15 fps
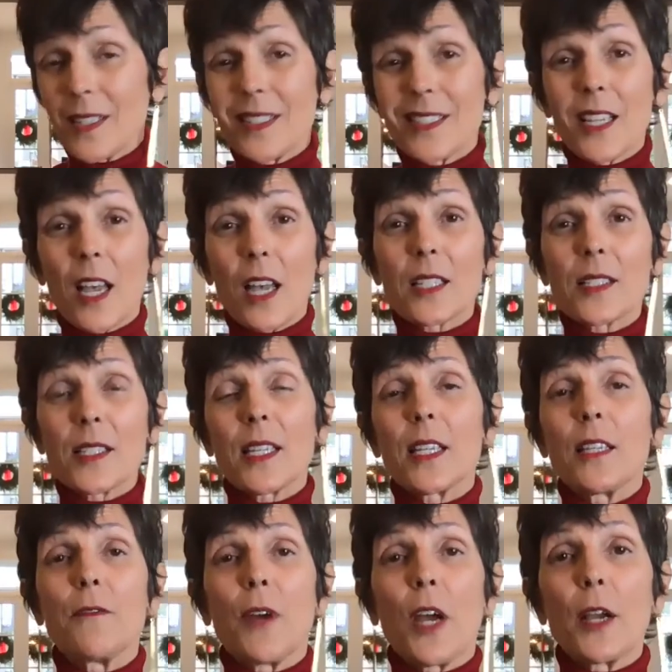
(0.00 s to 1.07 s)
Toxic
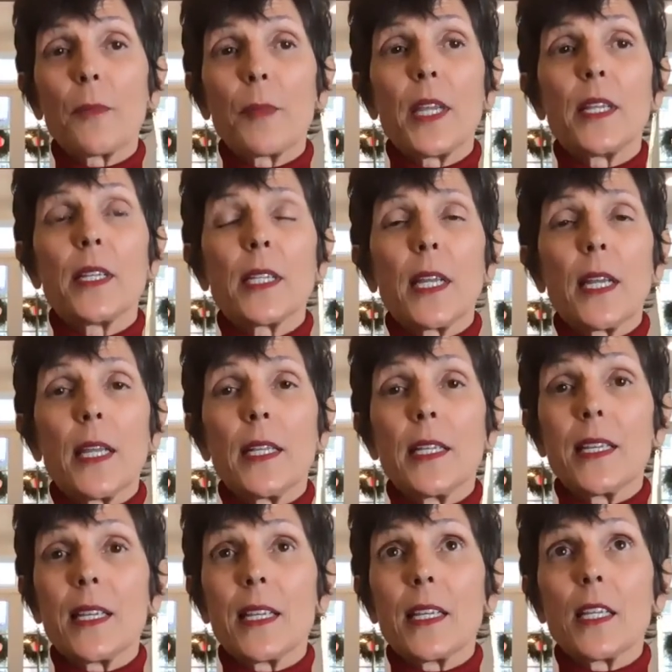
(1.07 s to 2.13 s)
environment.
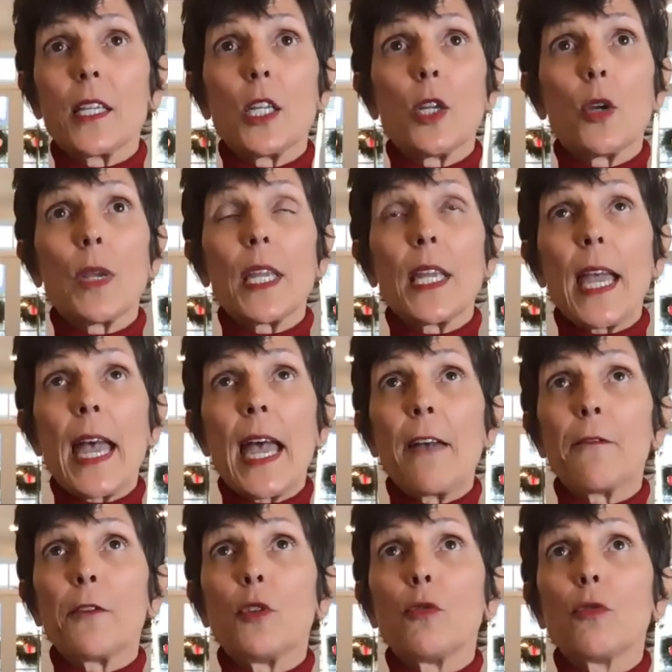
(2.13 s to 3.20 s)
You know,
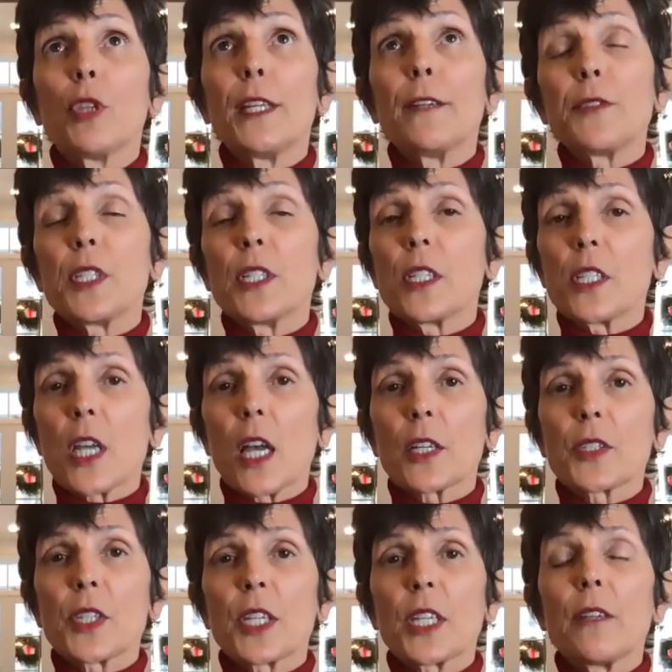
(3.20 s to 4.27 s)
have you lived in a
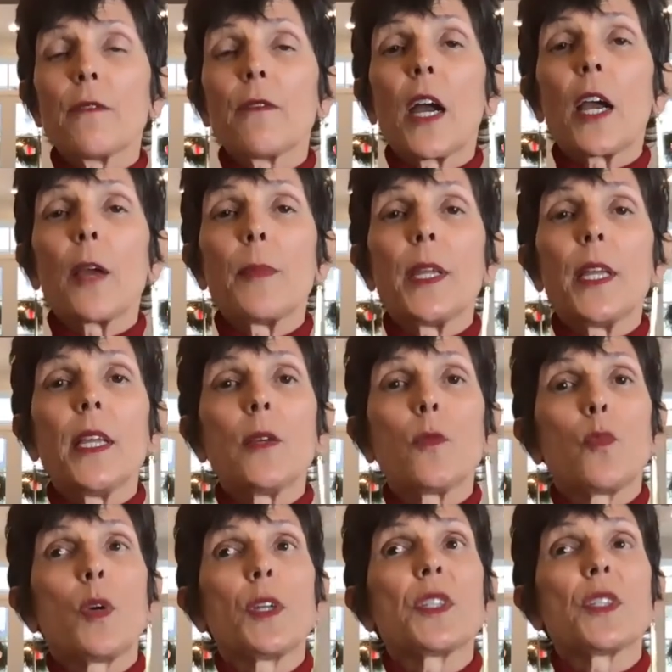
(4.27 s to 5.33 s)
toxic environment?
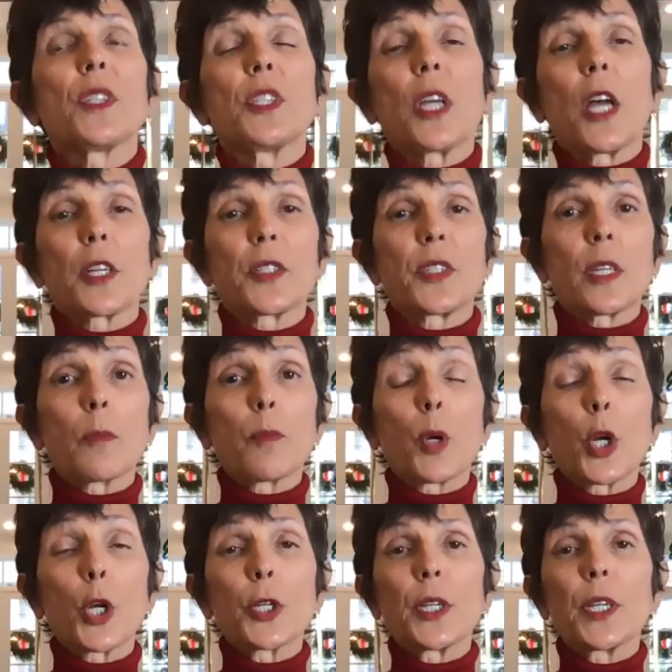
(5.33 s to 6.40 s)
What's the toxic
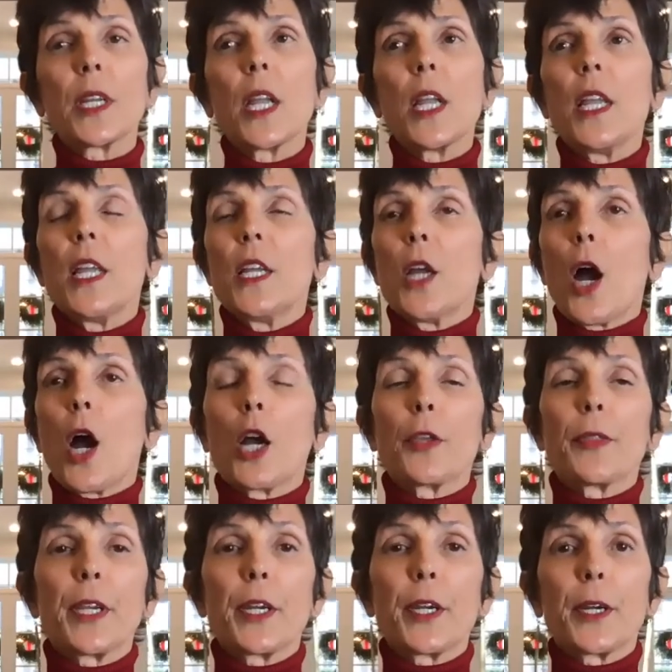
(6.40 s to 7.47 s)
burden? Are
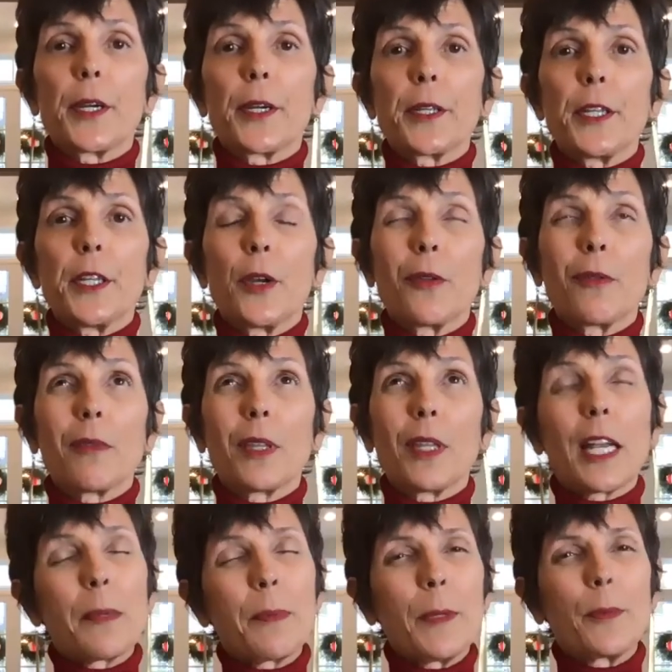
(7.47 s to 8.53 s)
there, you know, a
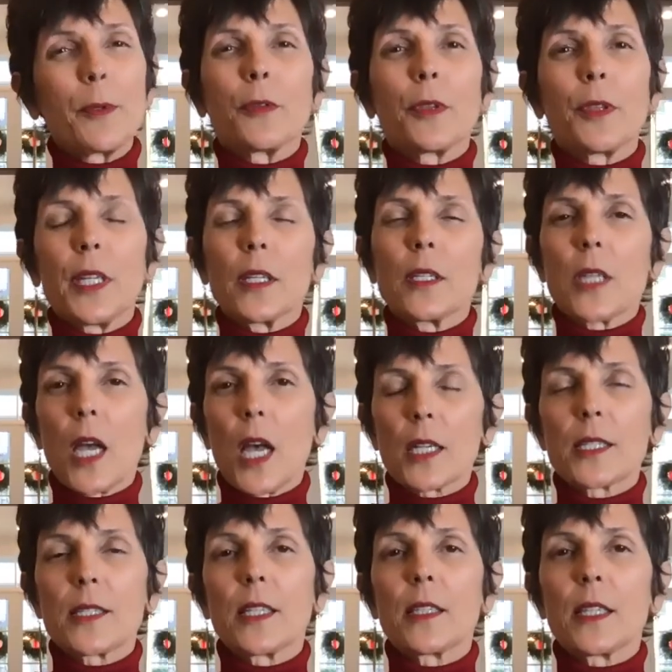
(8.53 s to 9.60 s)
lot of people think
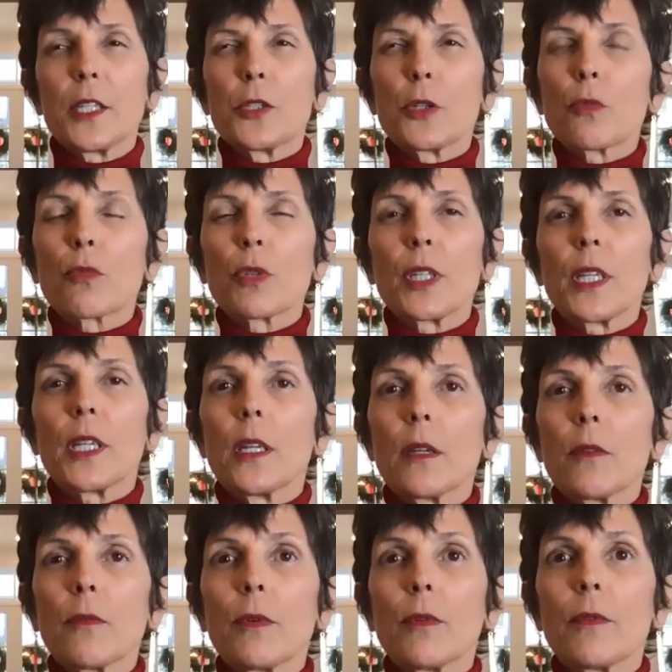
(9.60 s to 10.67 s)
toxic, they don't
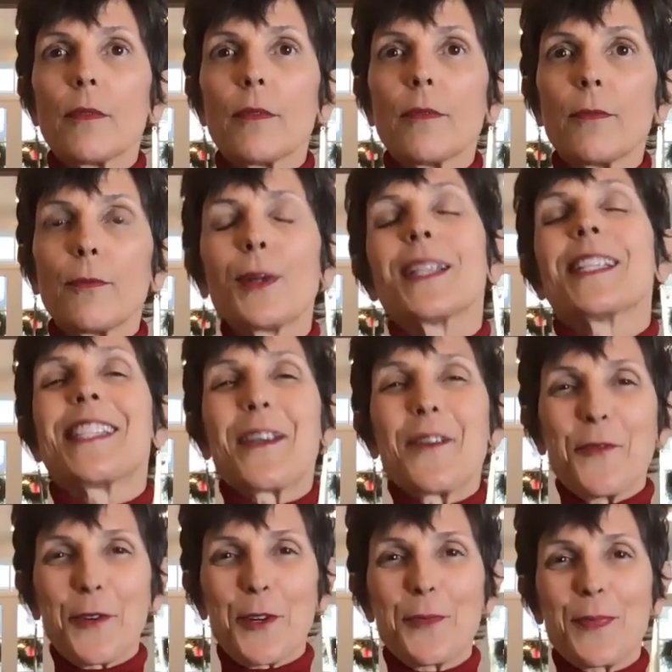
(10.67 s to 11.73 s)
really, what does that
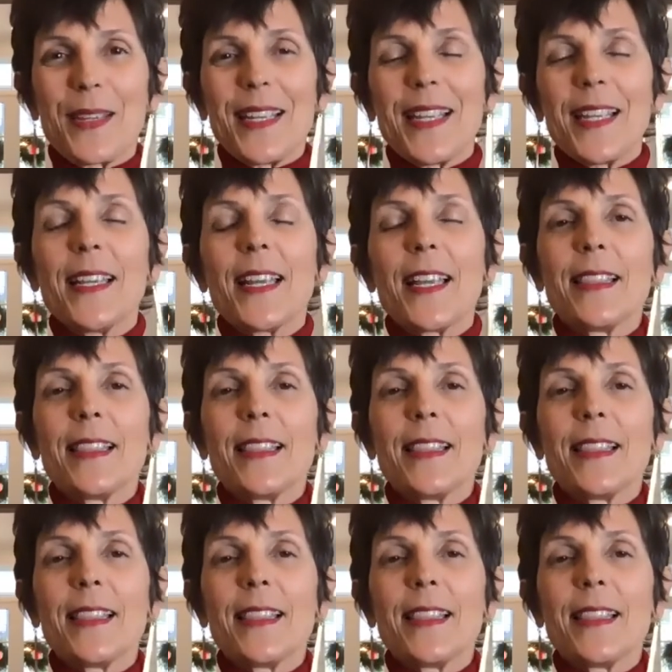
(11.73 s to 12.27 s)
word mean?